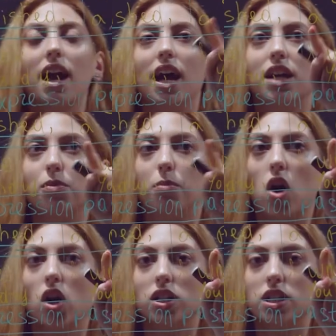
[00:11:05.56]
had a
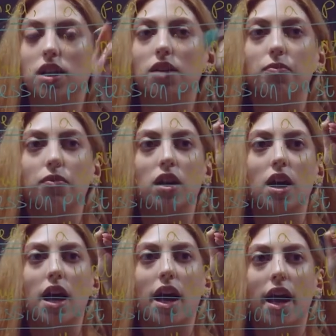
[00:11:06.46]
party.
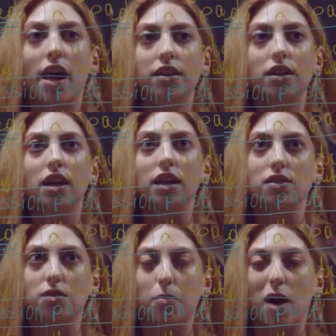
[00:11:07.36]
Had is
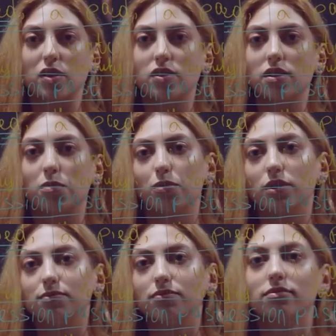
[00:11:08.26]
the past simple.